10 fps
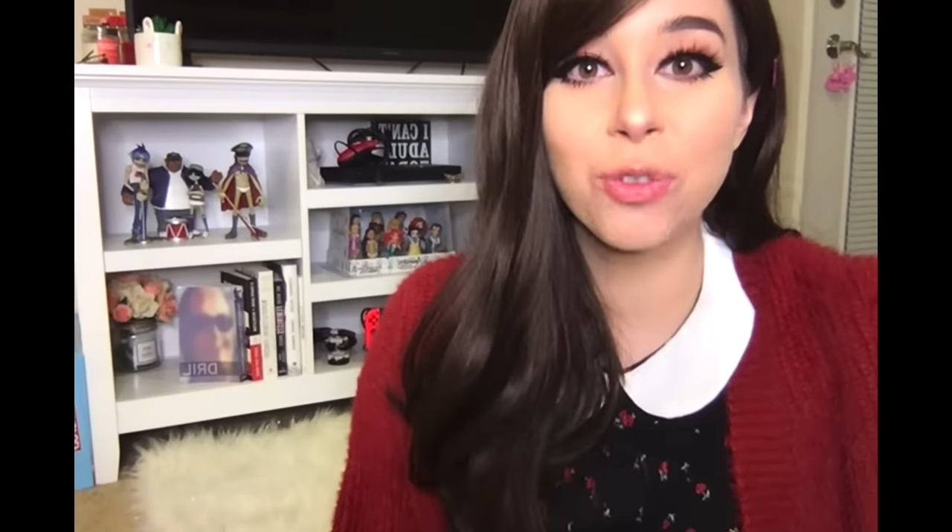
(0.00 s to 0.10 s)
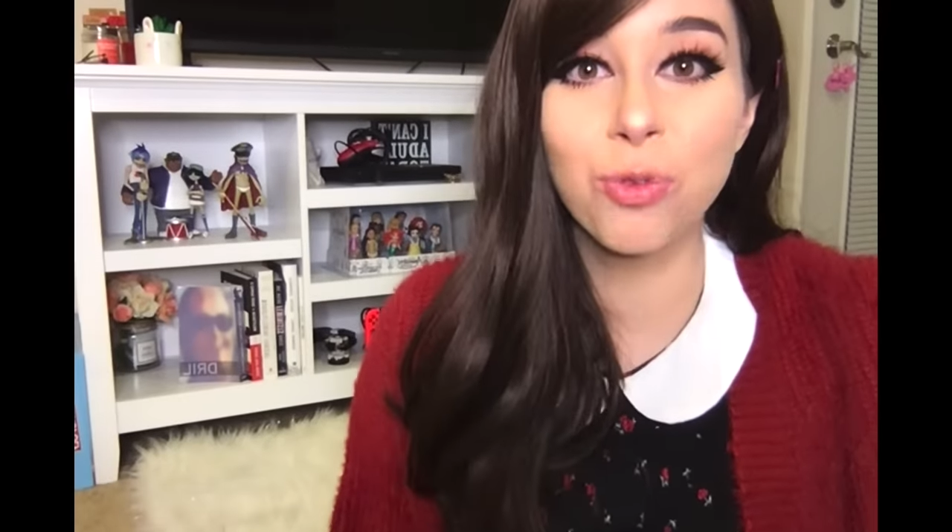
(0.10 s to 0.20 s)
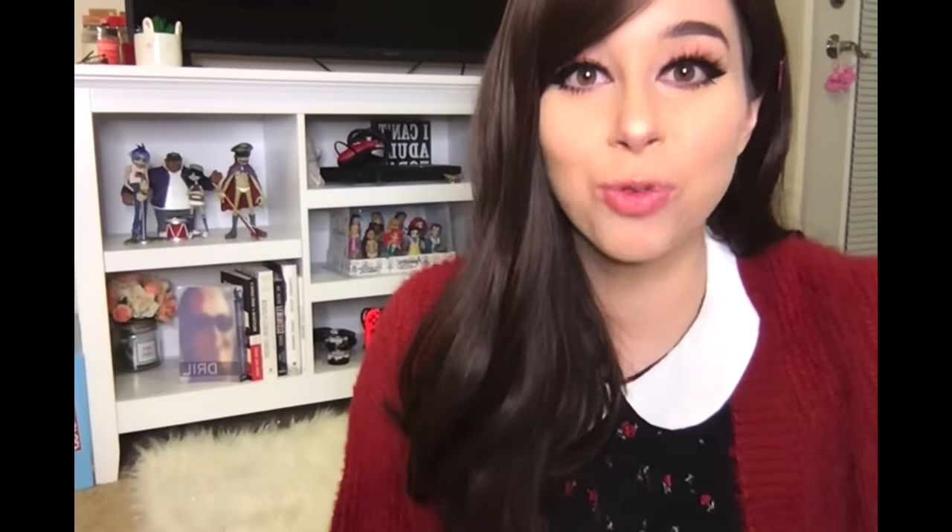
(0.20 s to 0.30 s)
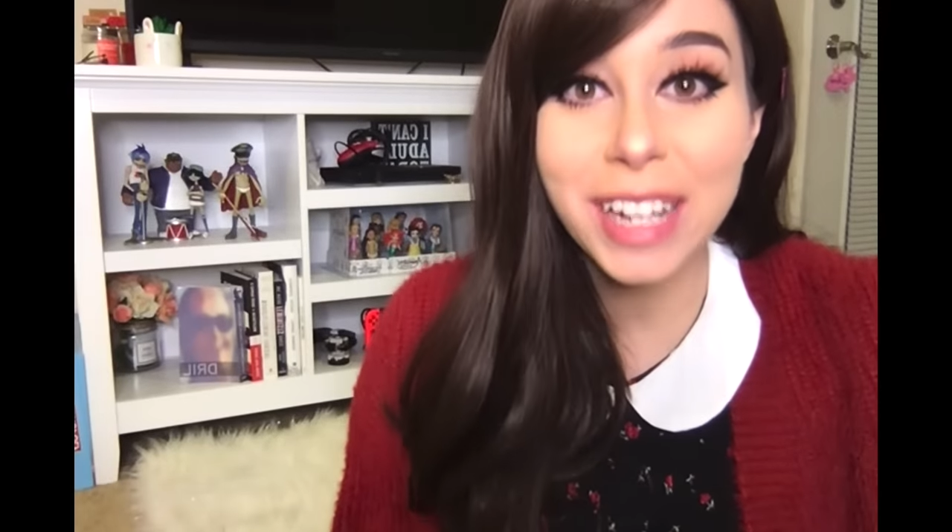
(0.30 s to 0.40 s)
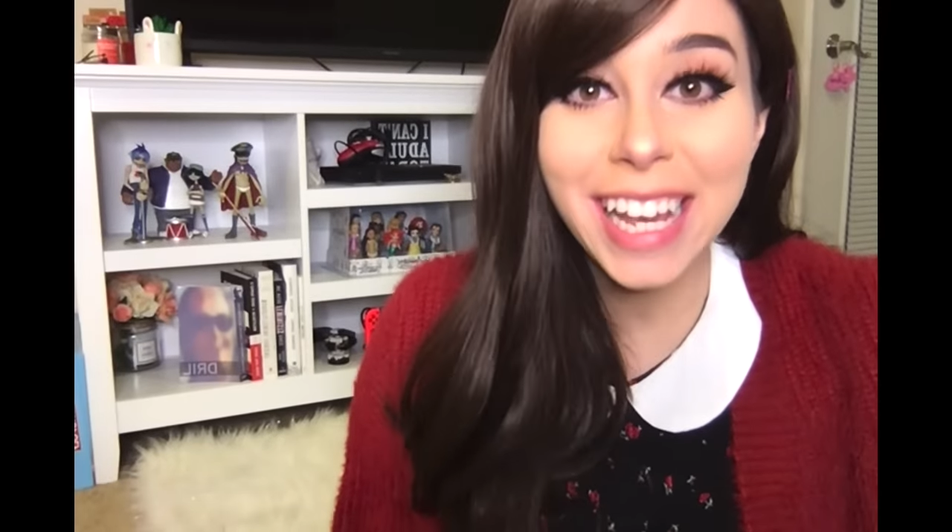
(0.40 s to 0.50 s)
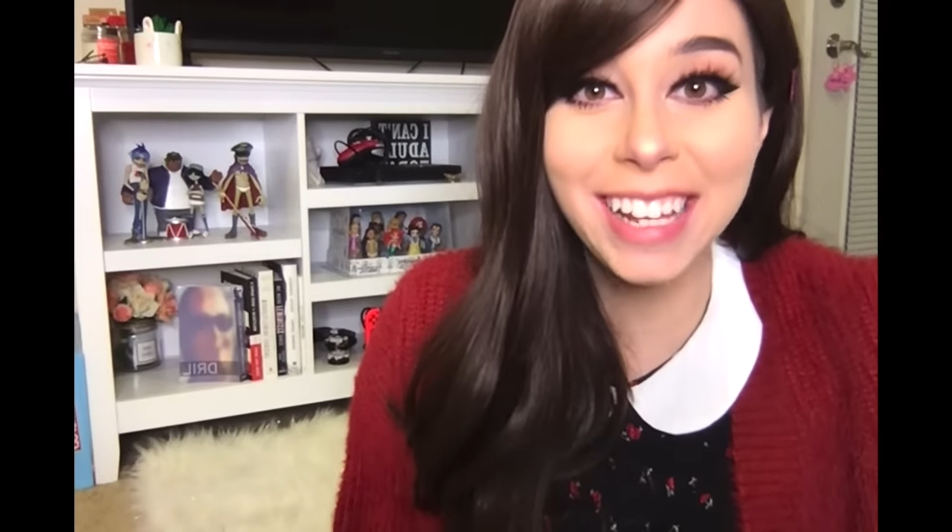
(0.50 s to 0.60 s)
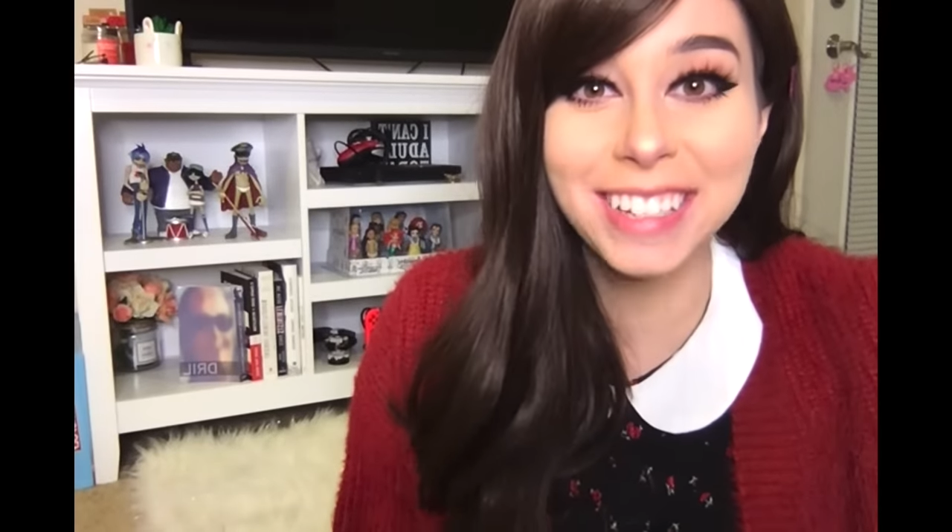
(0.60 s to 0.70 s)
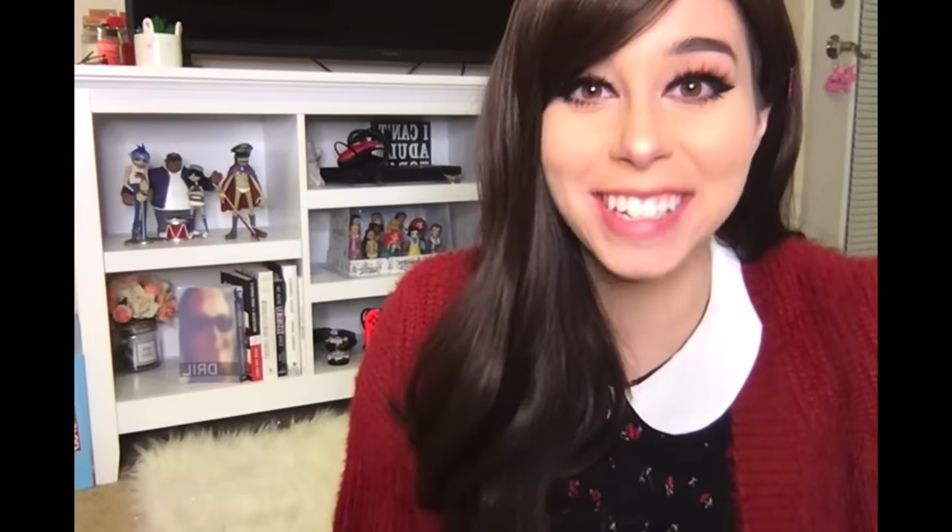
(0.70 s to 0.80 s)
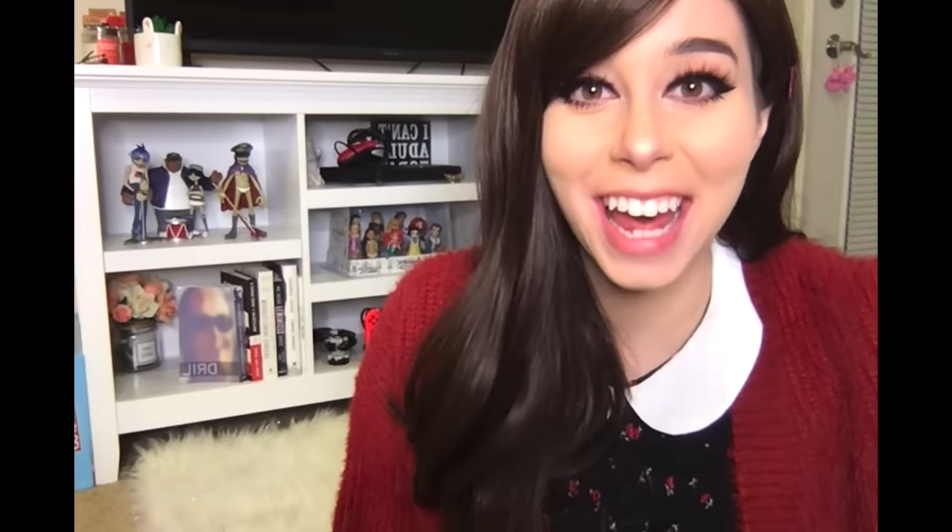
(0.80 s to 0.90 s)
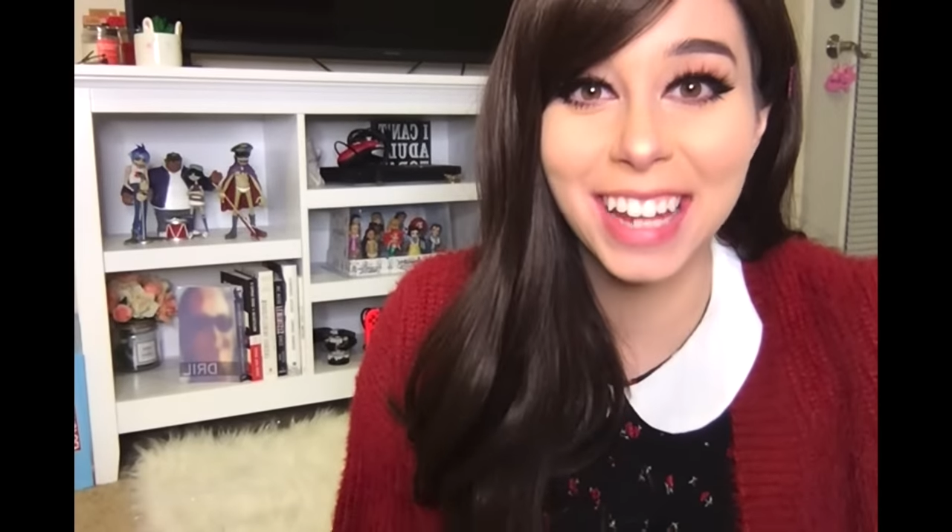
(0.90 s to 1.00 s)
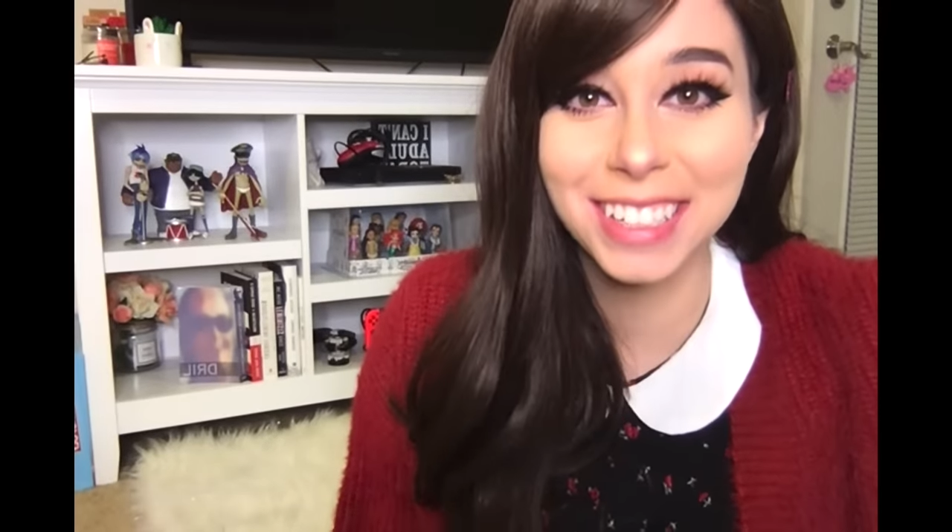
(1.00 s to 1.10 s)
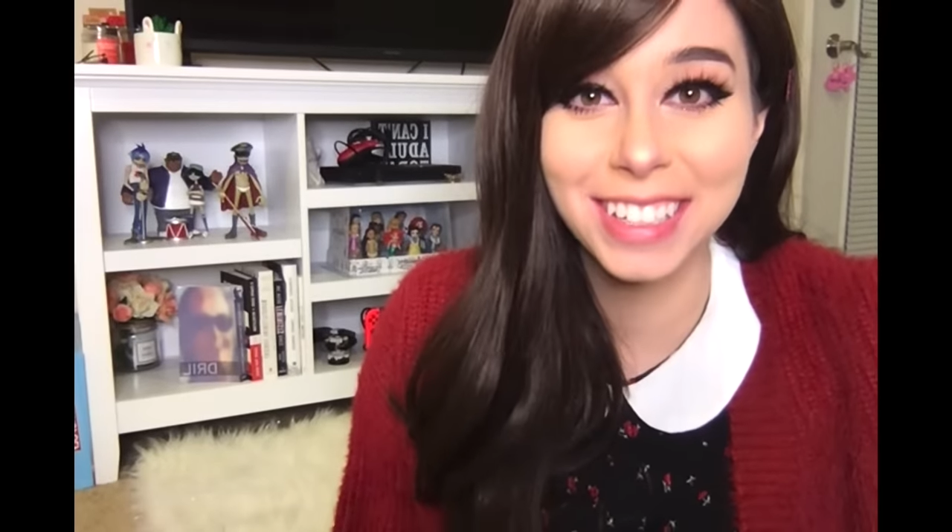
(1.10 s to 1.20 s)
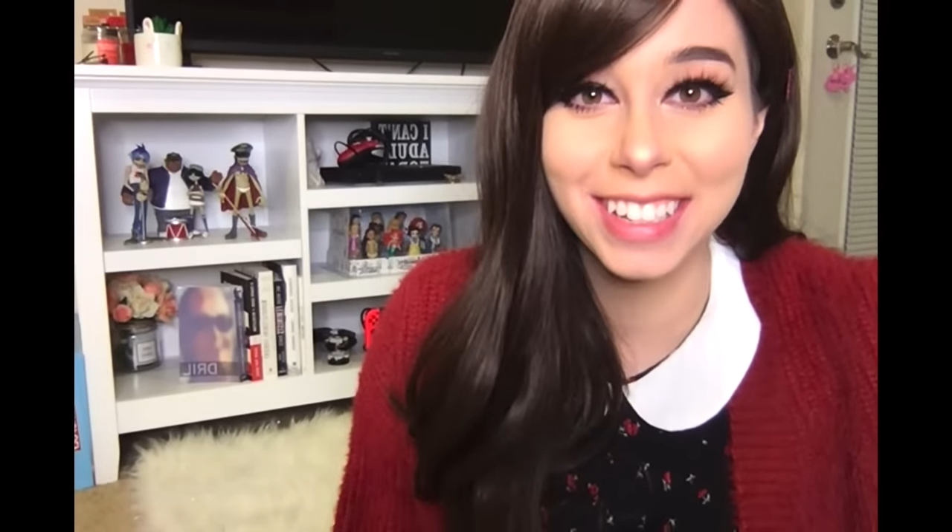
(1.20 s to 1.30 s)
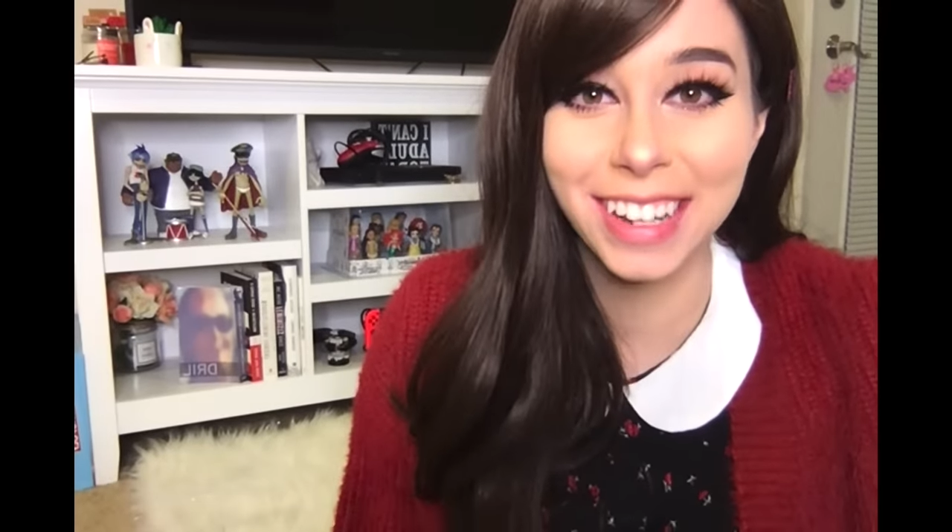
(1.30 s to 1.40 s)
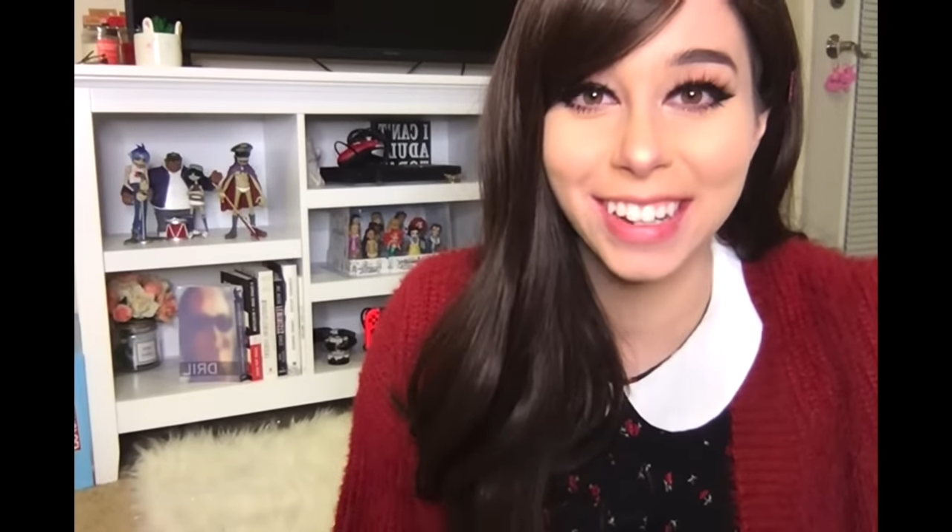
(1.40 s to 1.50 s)

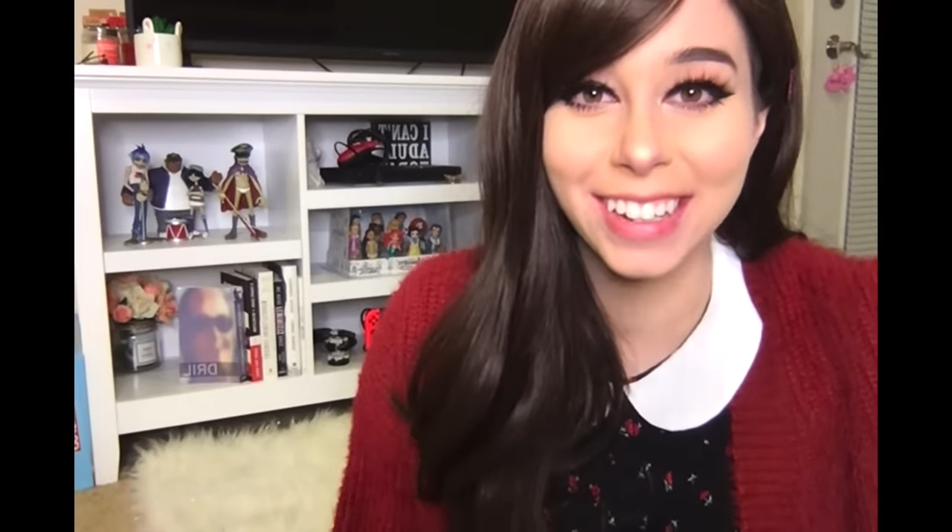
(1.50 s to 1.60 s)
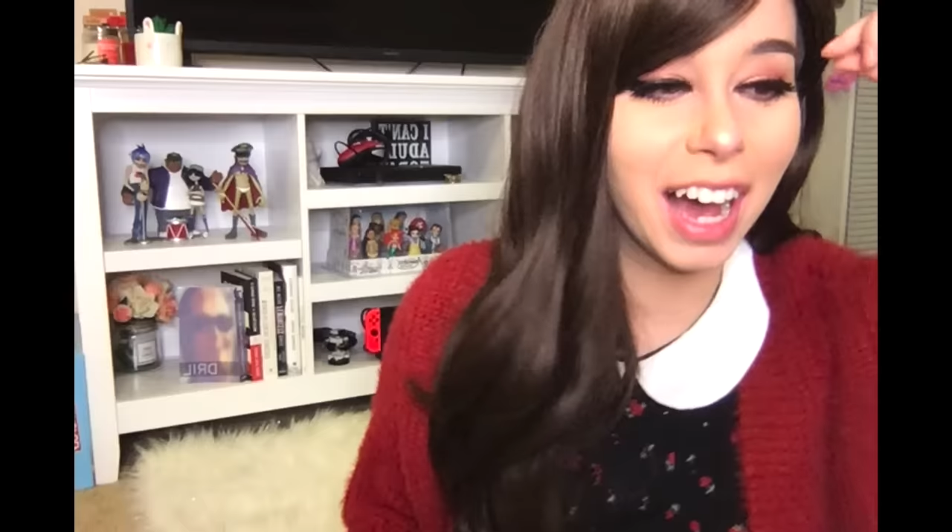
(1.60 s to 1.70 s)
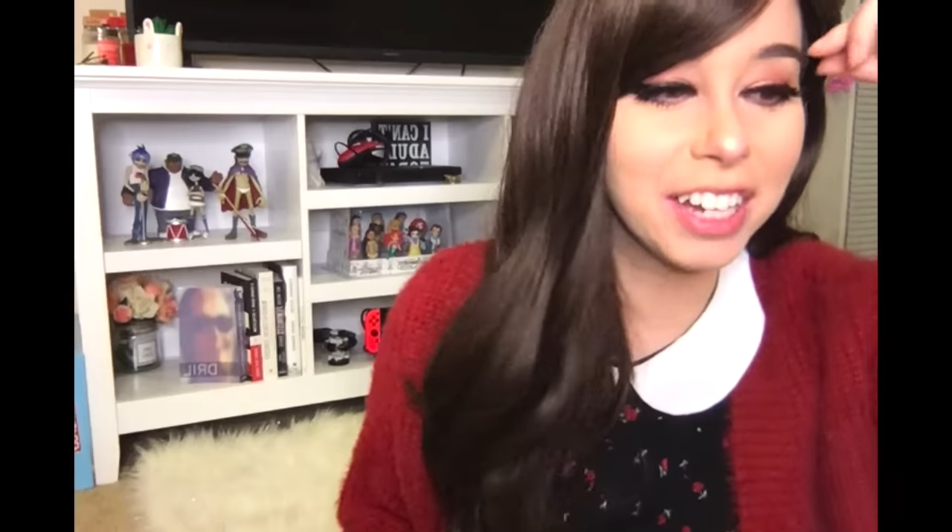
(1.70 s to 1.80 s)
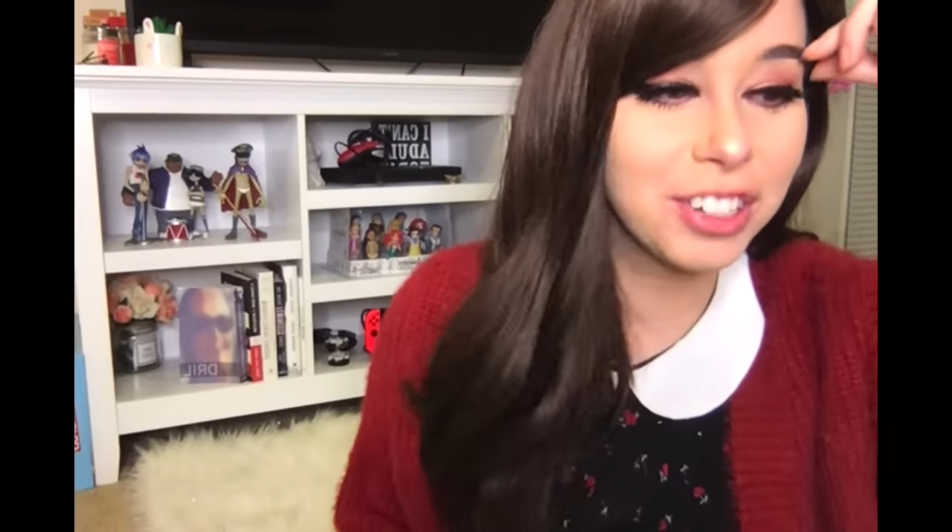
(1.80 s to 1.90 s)
recess still!